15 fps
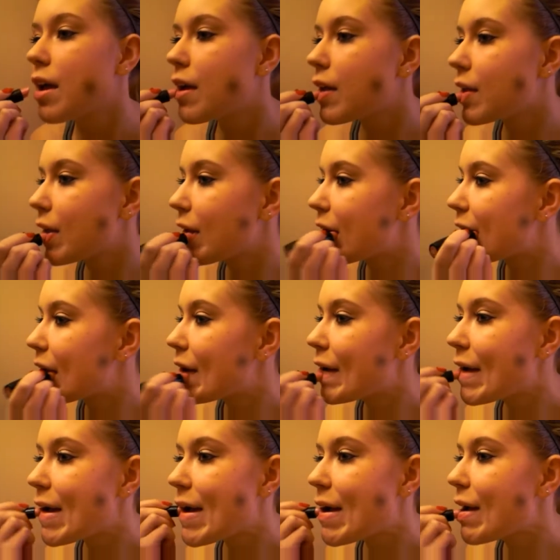And
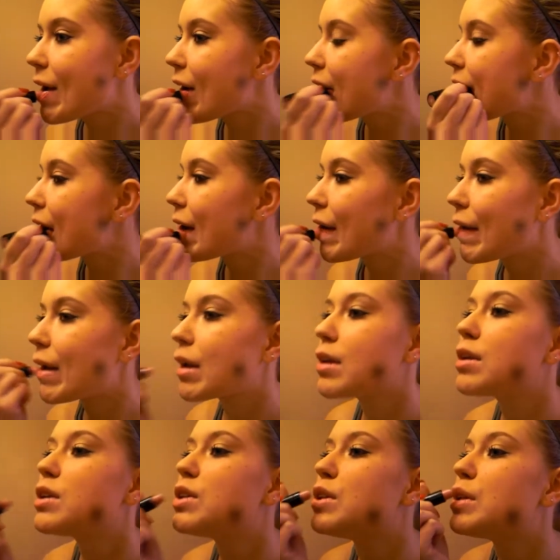
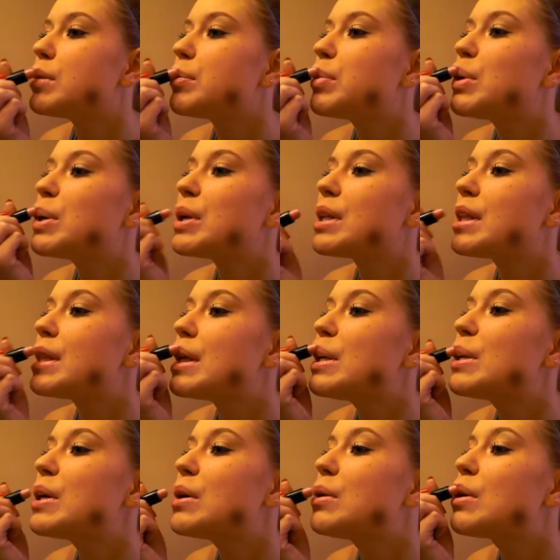just put a
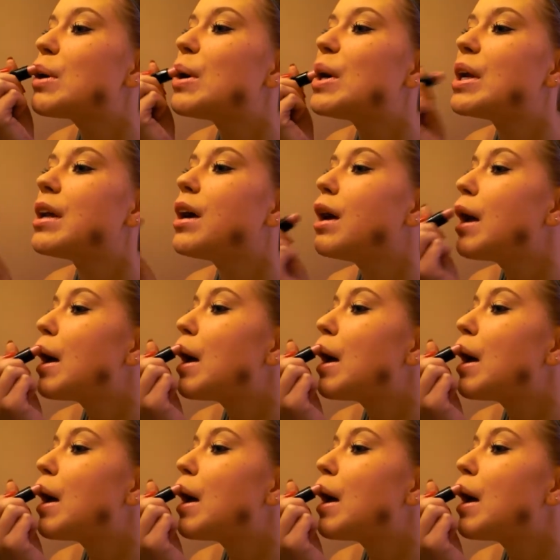thin coat on.